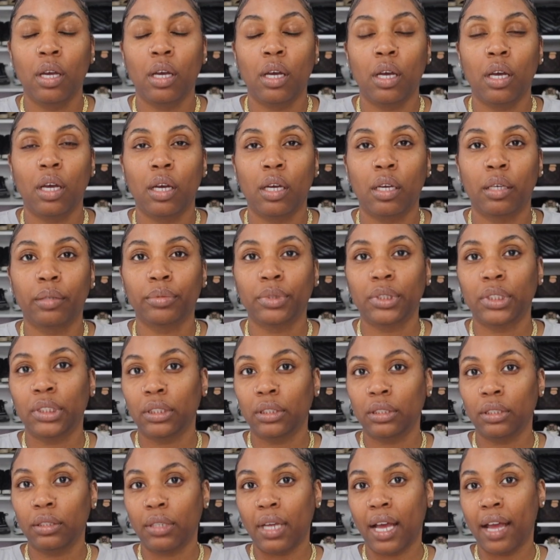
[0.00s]
I
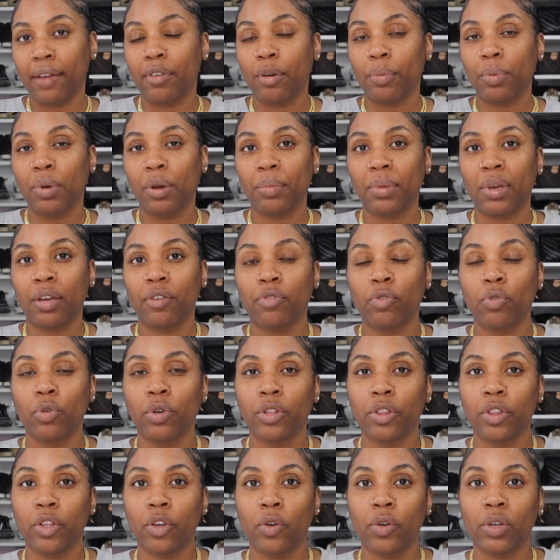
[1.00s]
have an appointment at
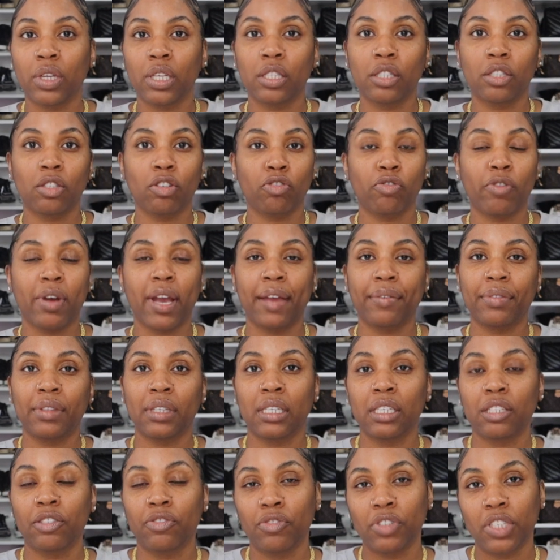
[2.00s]
4:30. So right after
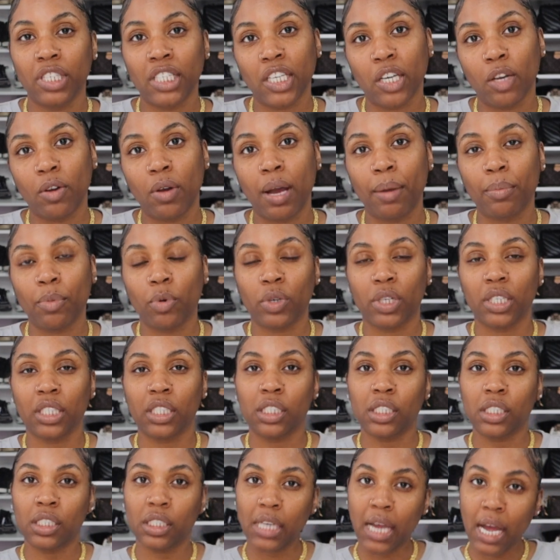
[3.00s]
this video, I'm gonna
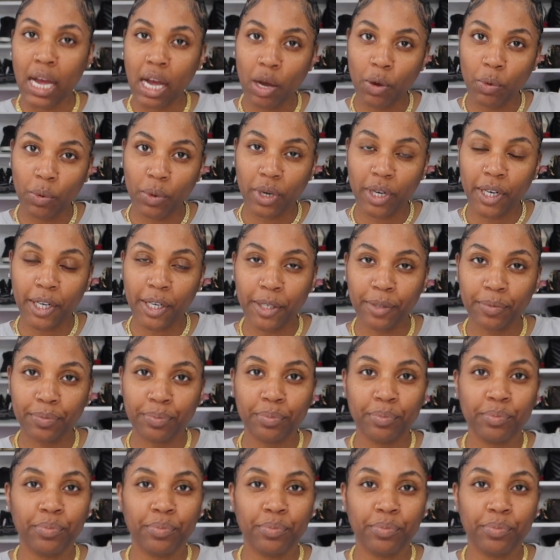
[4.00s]
shower,